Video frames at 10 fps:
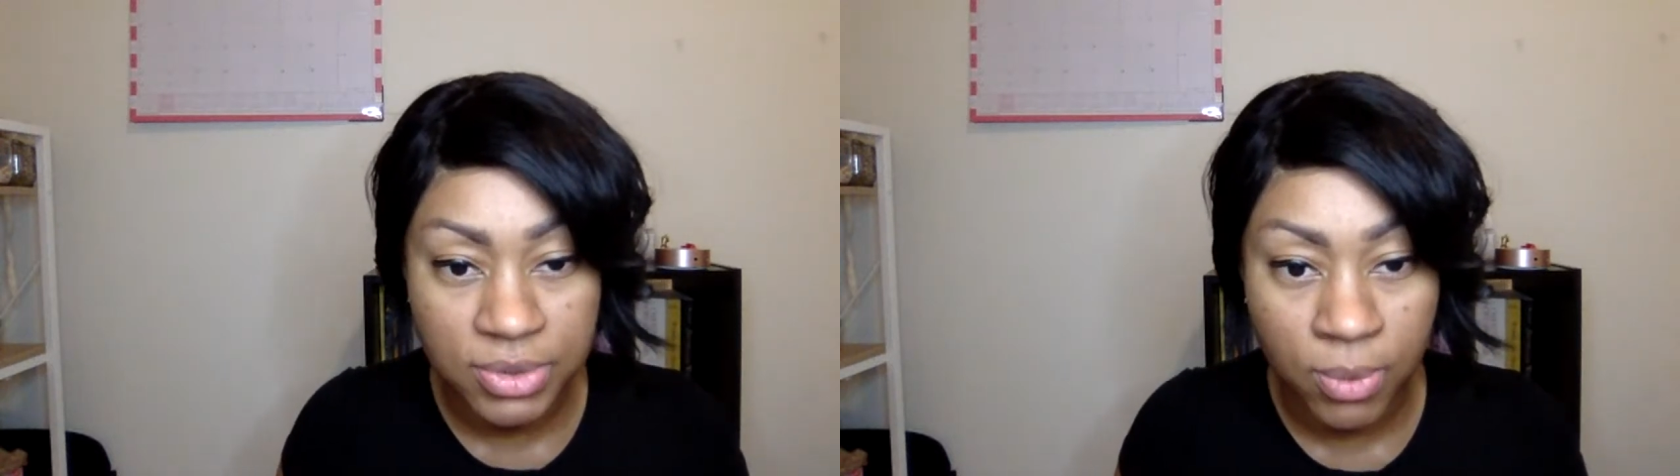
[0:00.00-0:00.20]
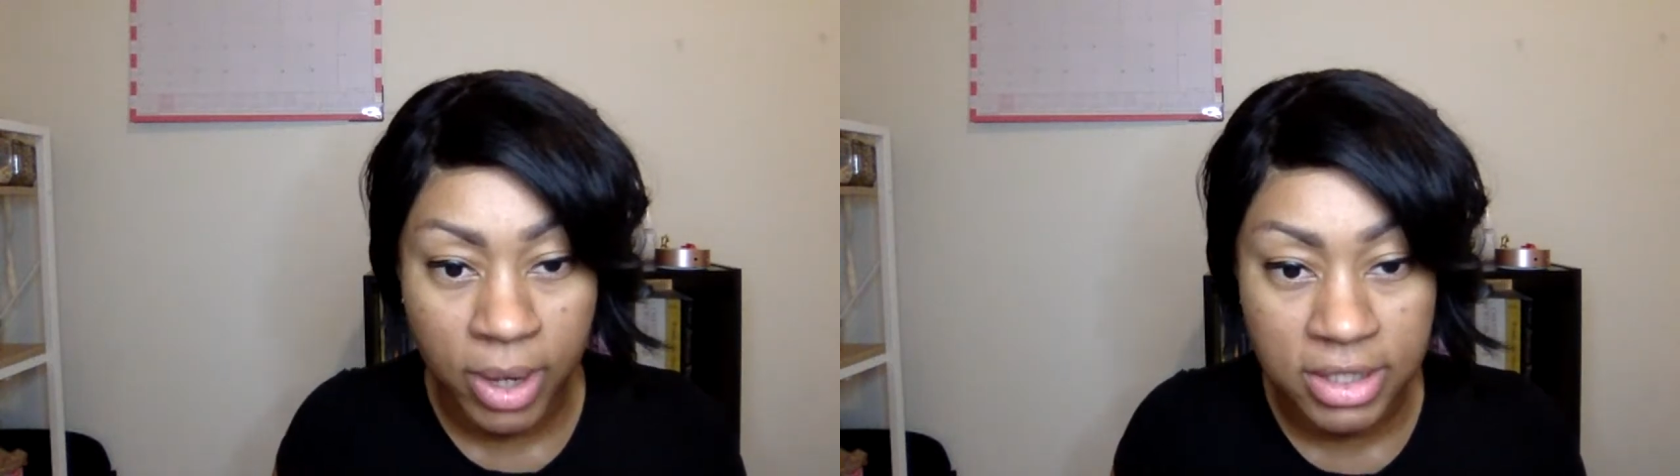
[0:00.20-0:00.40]

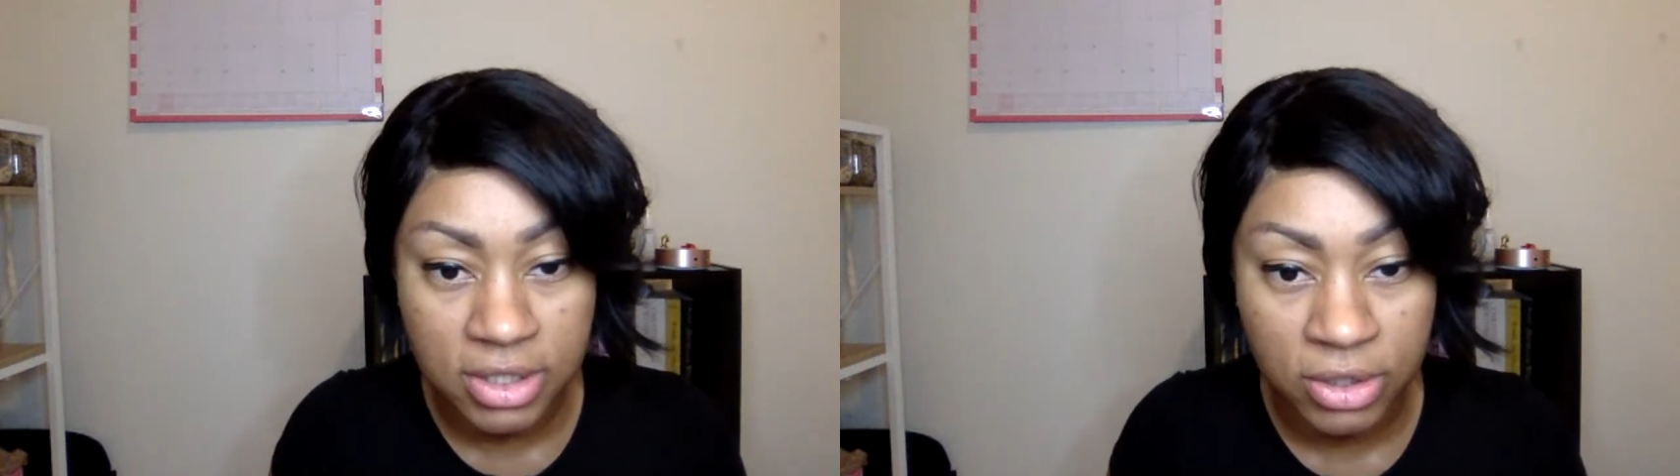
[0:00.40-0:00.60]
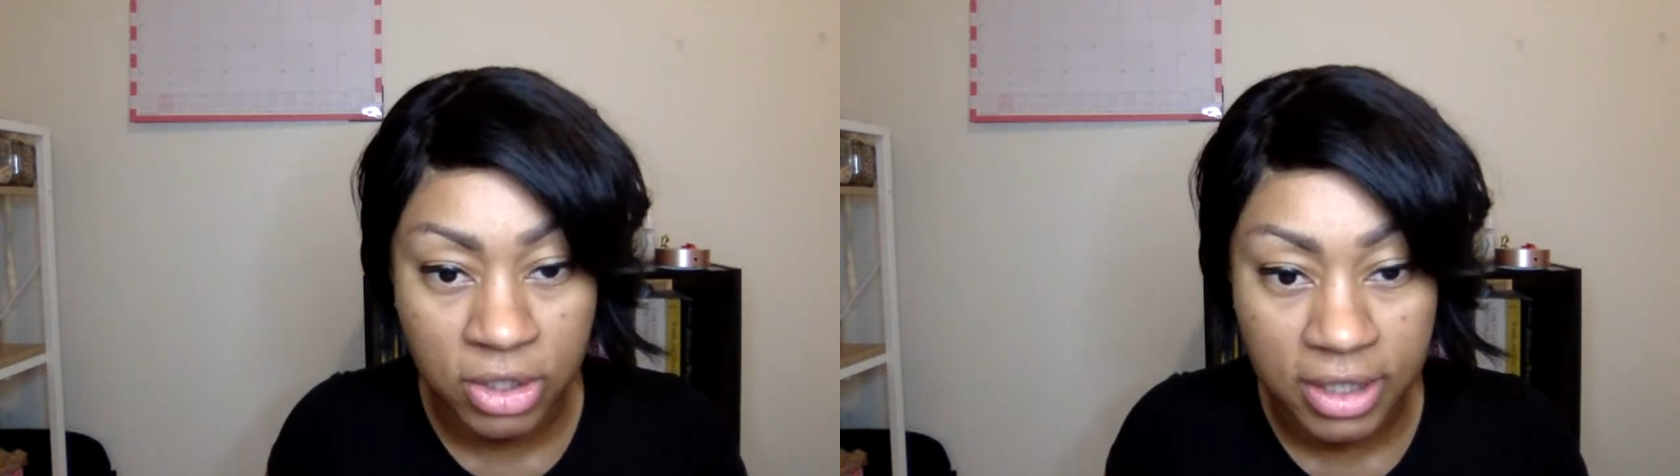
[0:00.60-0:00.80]
a way
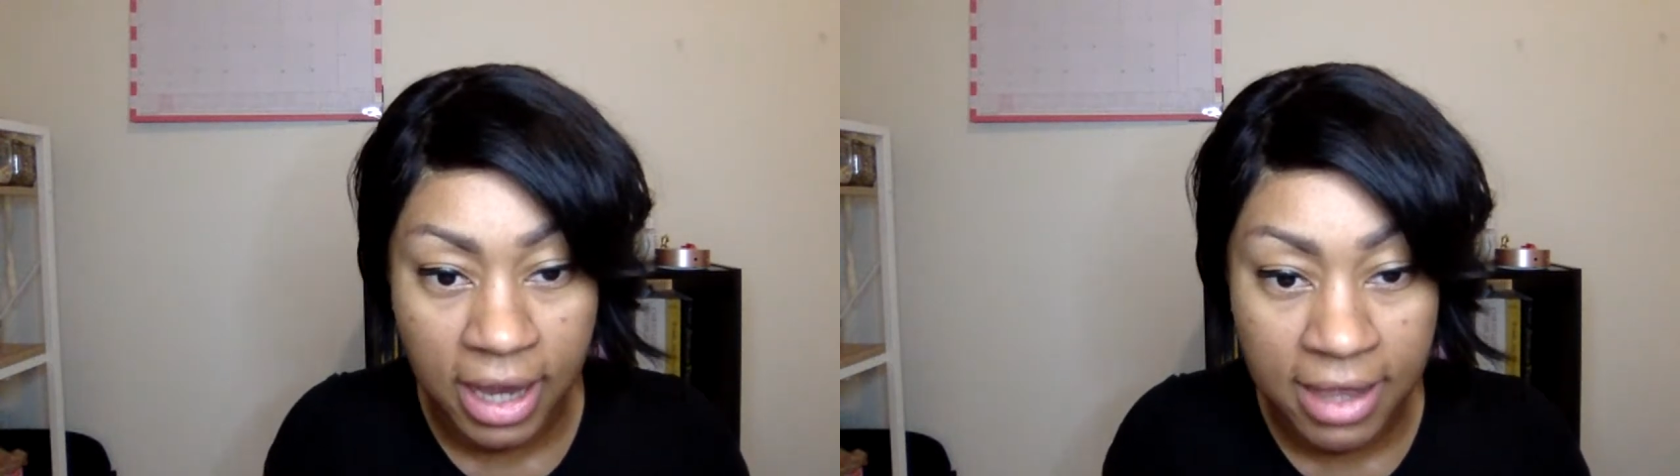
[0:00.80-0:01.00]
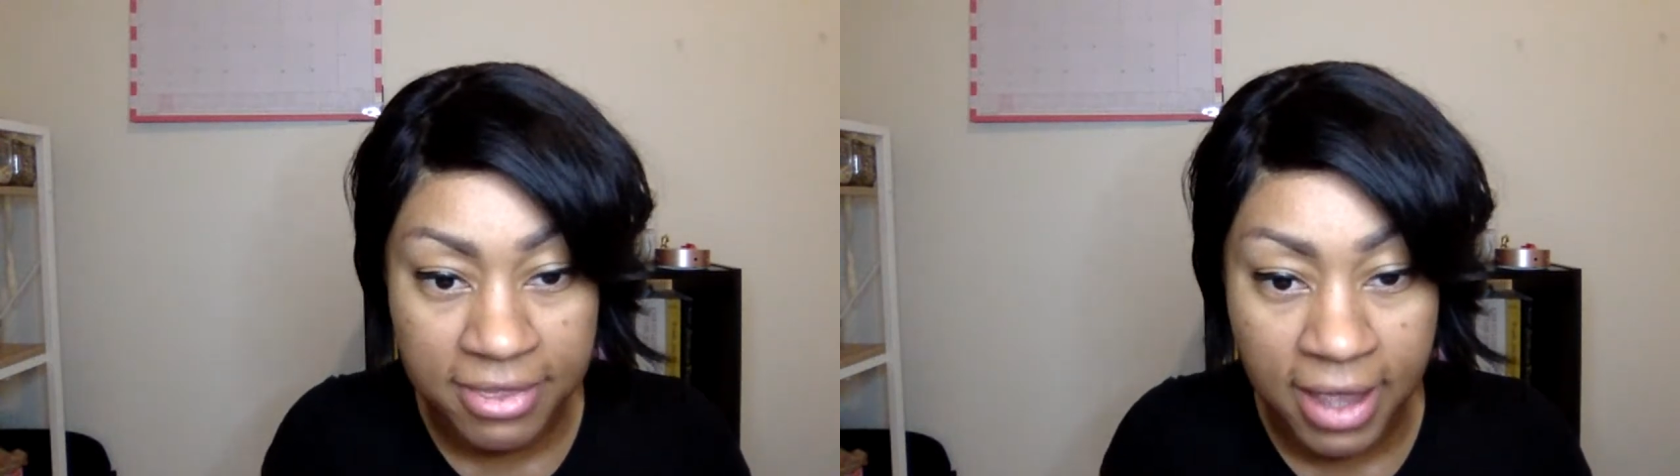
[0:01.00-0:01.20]
to look
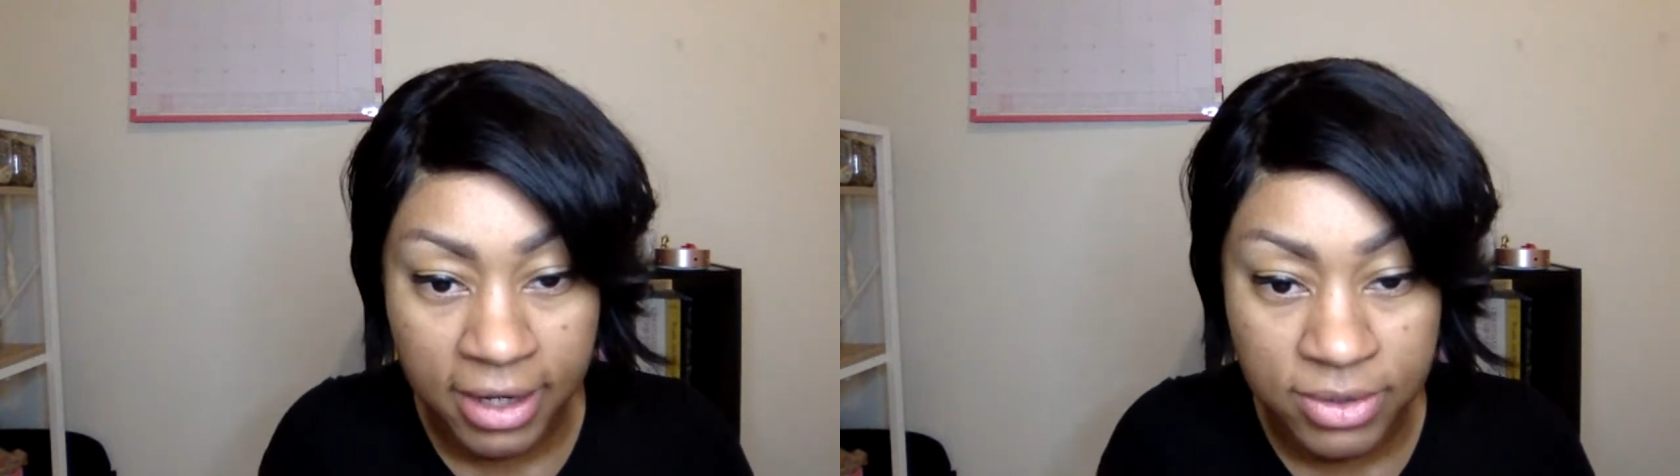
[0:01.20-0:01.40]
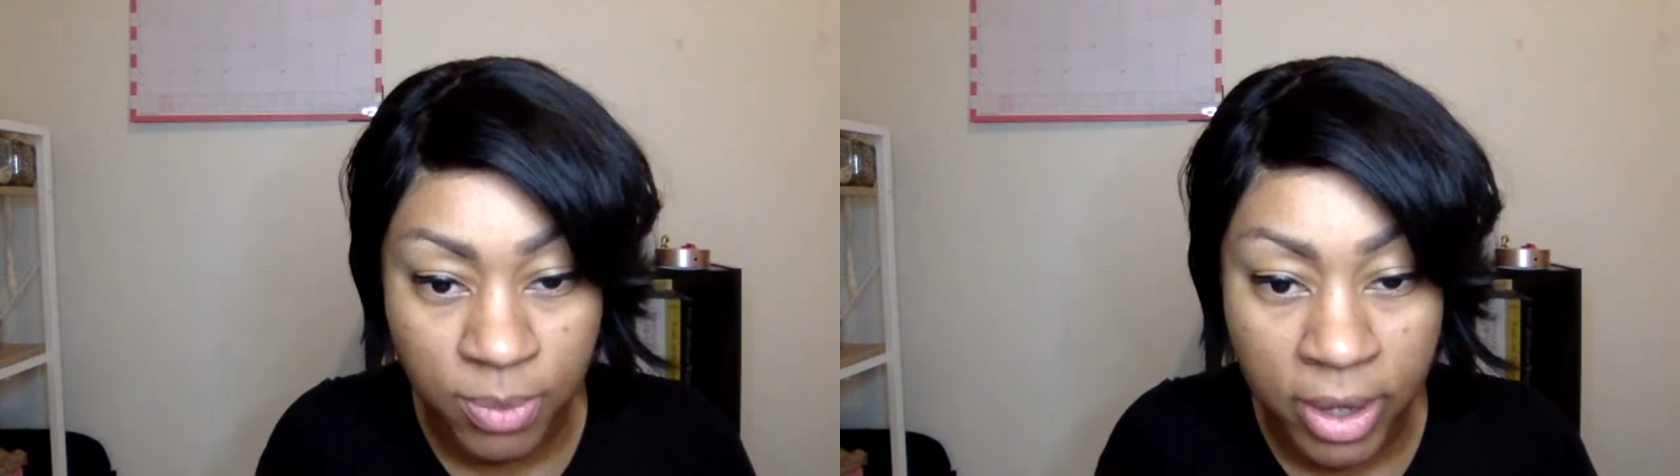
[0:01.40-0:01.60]
at that
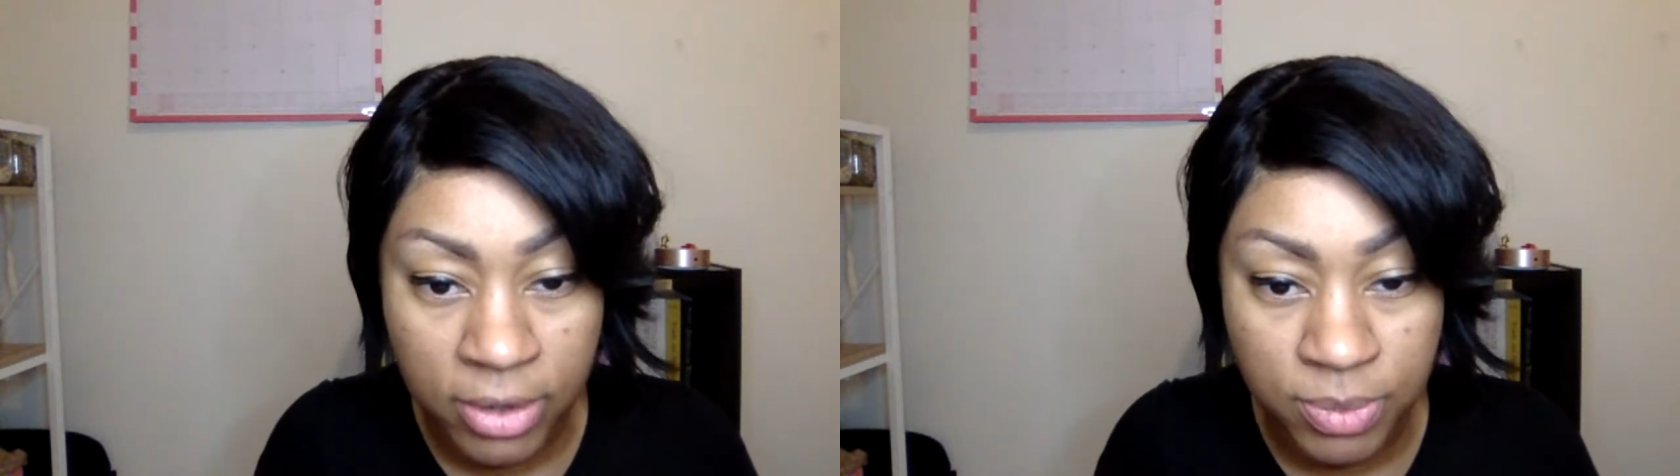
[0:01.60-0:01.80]
as well,